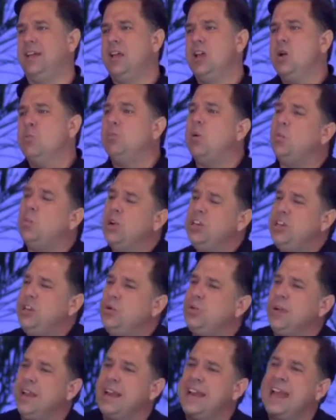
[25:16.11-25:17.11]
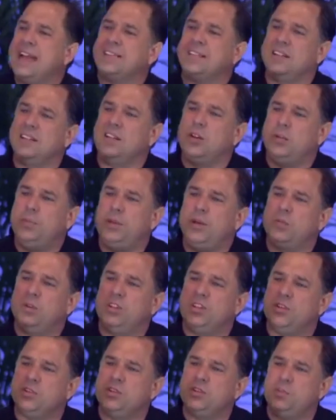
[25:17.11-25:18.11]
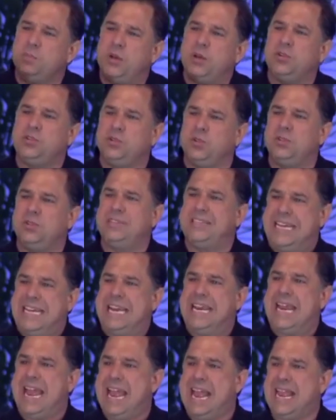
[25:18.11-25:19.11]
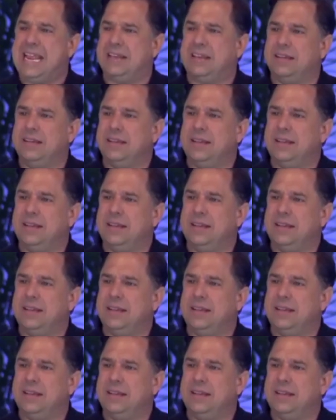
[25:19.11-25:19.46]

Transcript: But when you connect a little bit with your spiritual DNA,